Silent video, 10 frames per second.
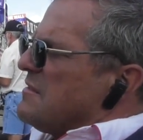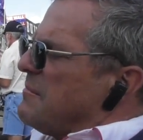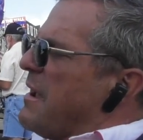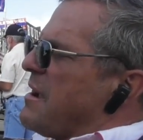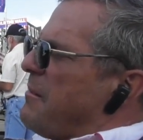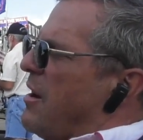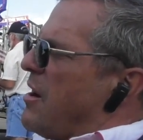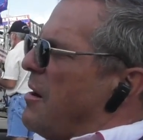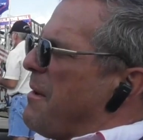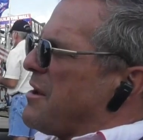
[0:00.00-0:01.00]
to make
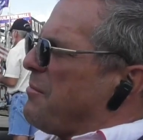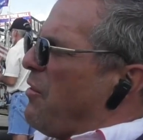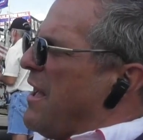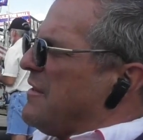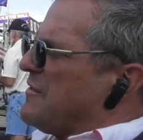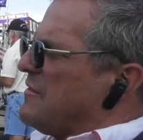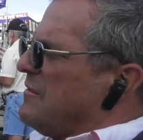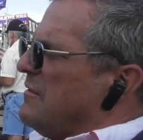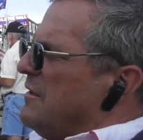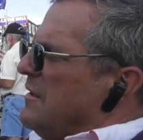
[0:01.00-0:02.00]
America a better place.
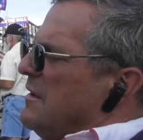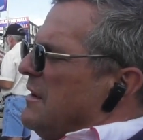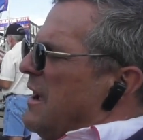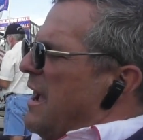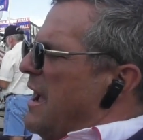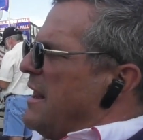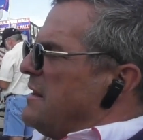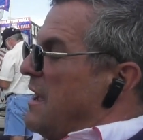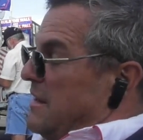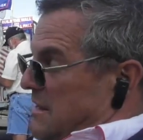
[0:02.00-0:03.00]
And
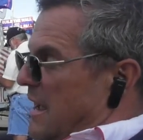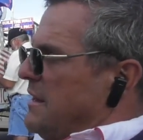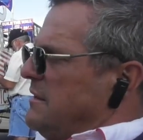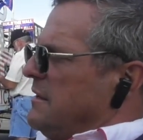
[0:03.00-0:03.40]
I did.